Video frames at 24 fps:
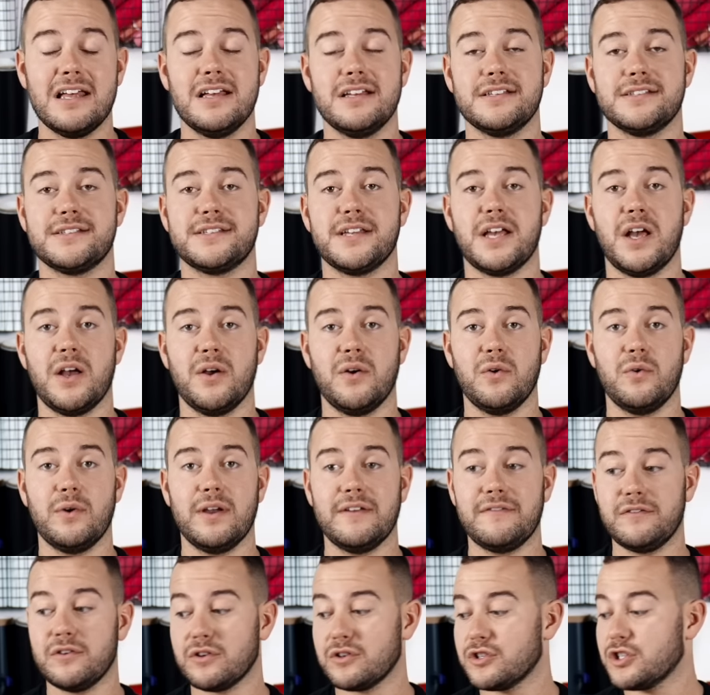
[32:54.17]
So
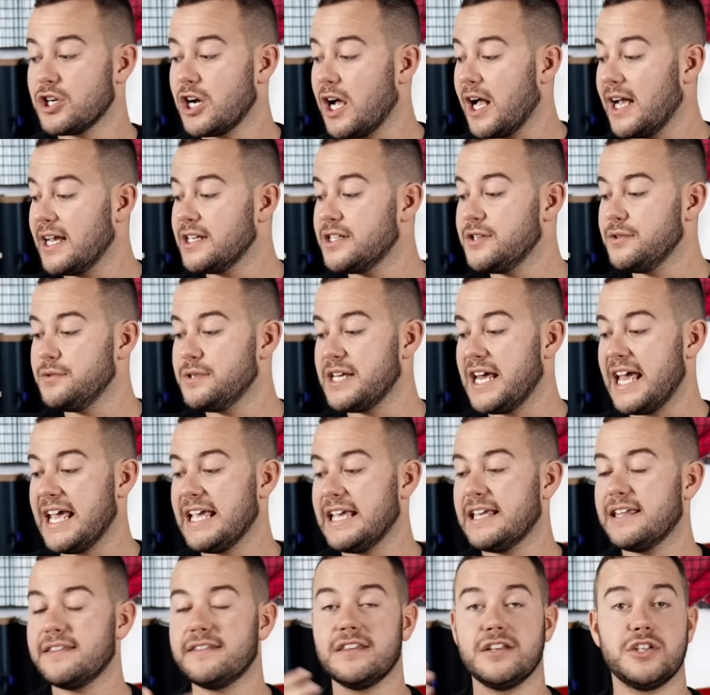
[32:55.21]
if you're trying to
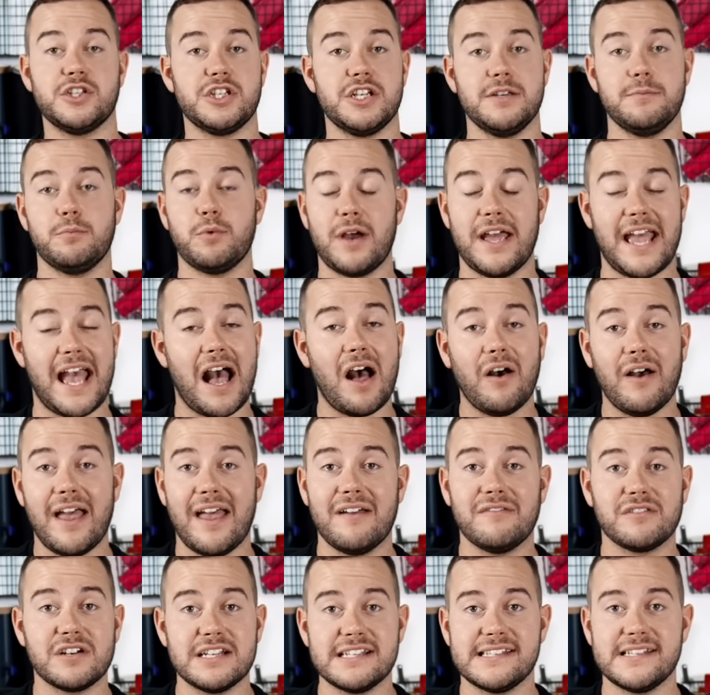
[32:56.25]
take the cheap way out
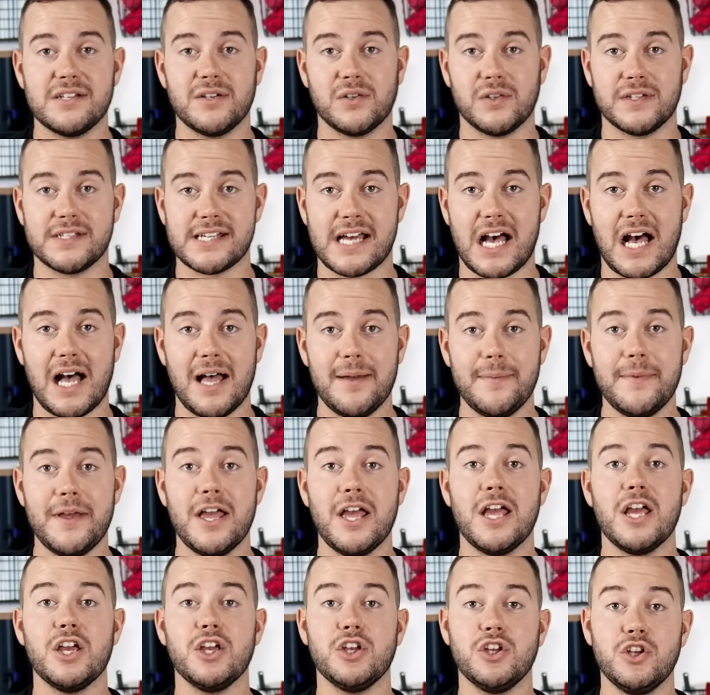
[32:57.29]
every single time,
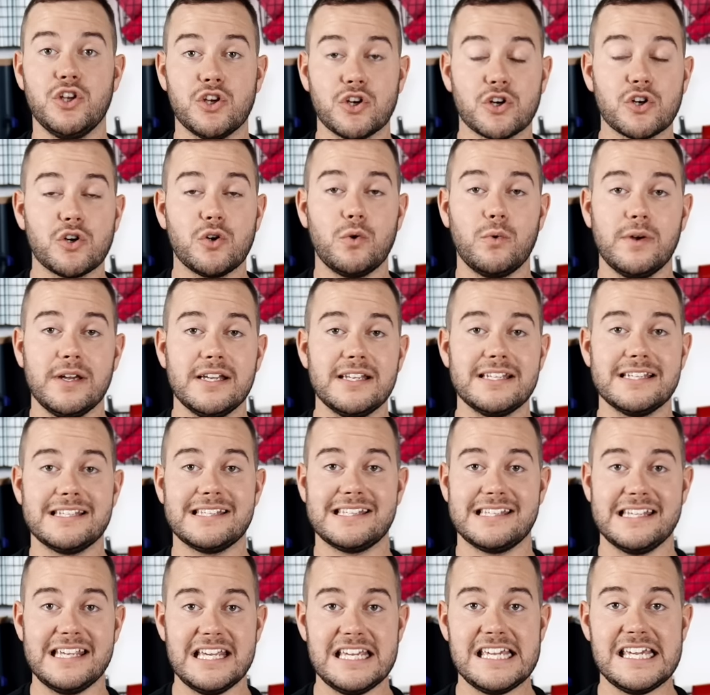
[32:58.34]
you're going to
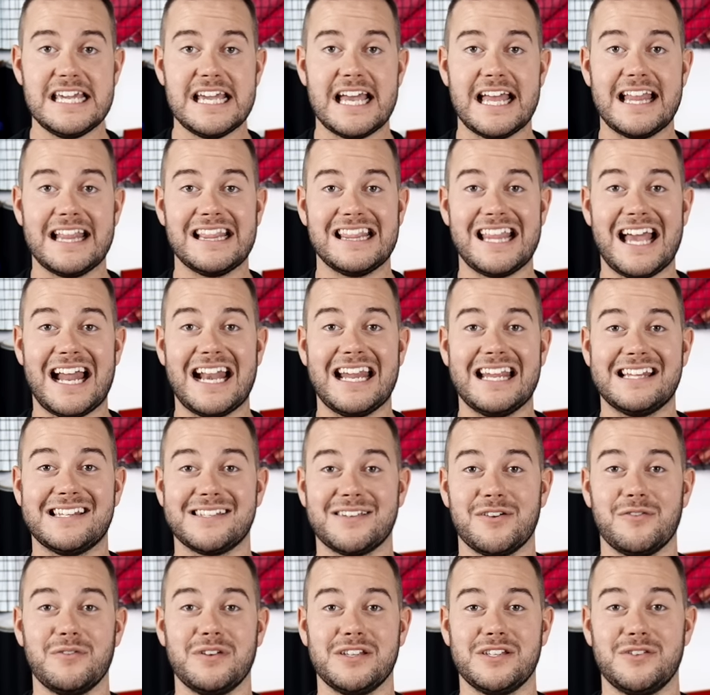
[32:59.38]
see that it's
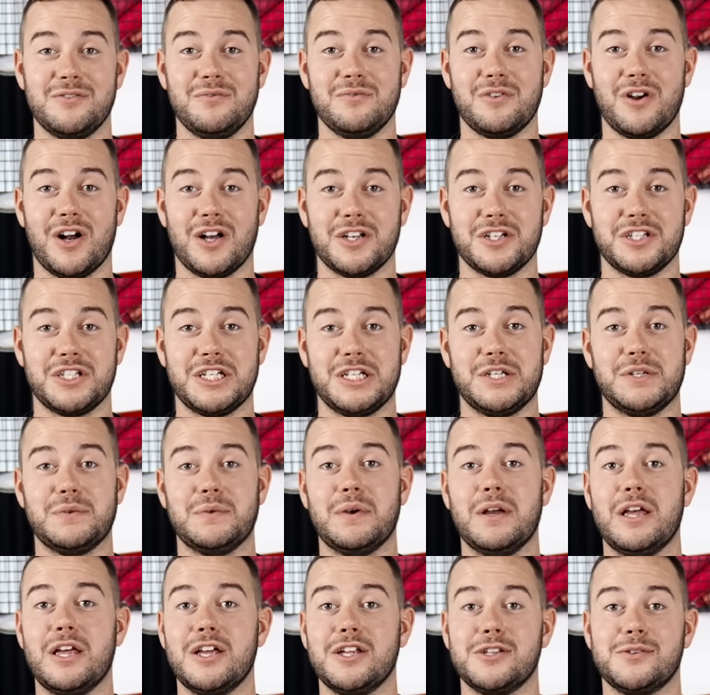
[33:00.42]
going to cause you
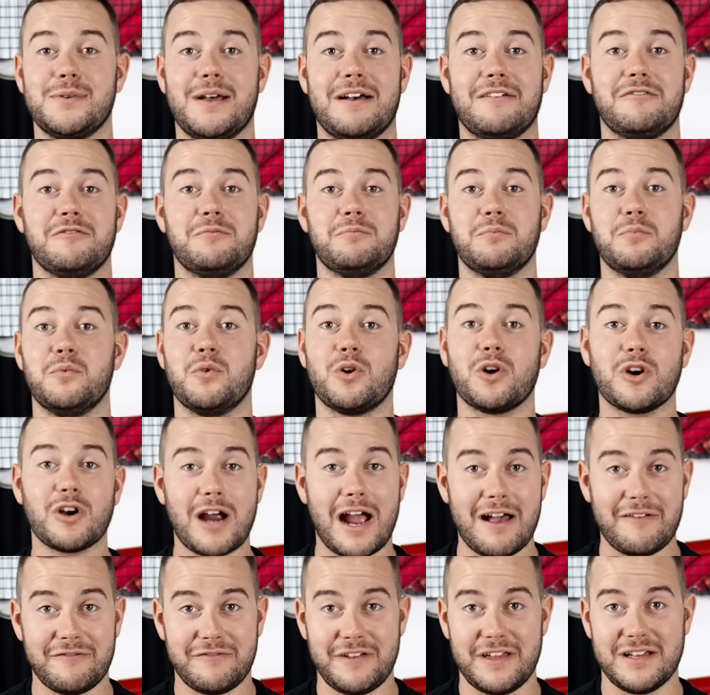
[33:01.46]
to have more
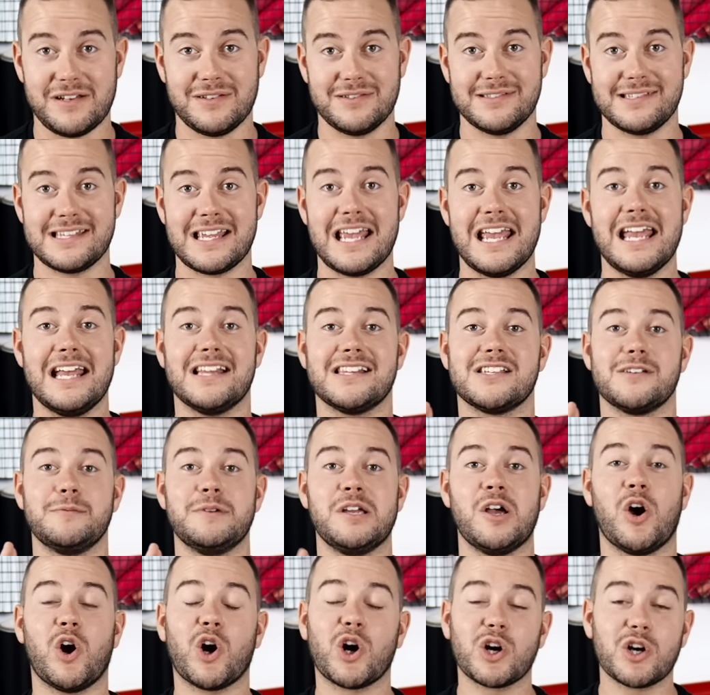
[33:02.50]
craft fails. It's gonna be
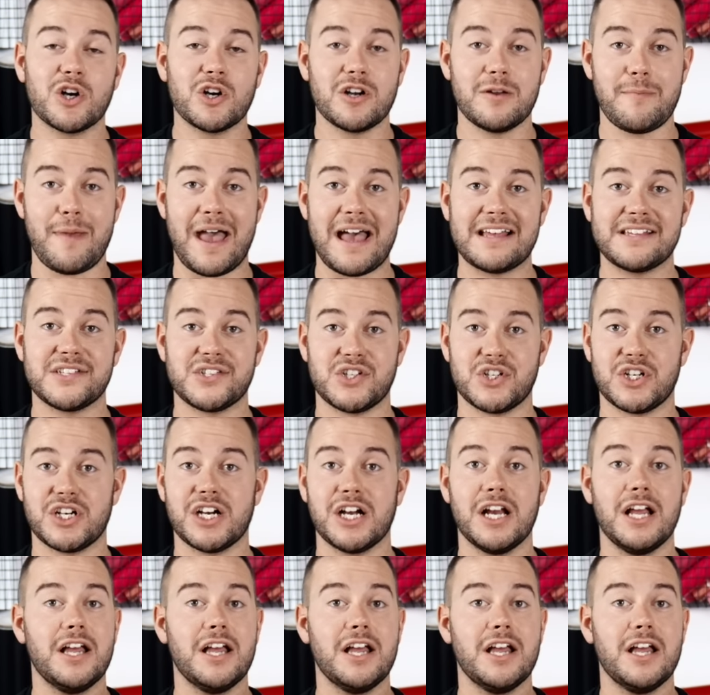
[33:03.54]
harder to master.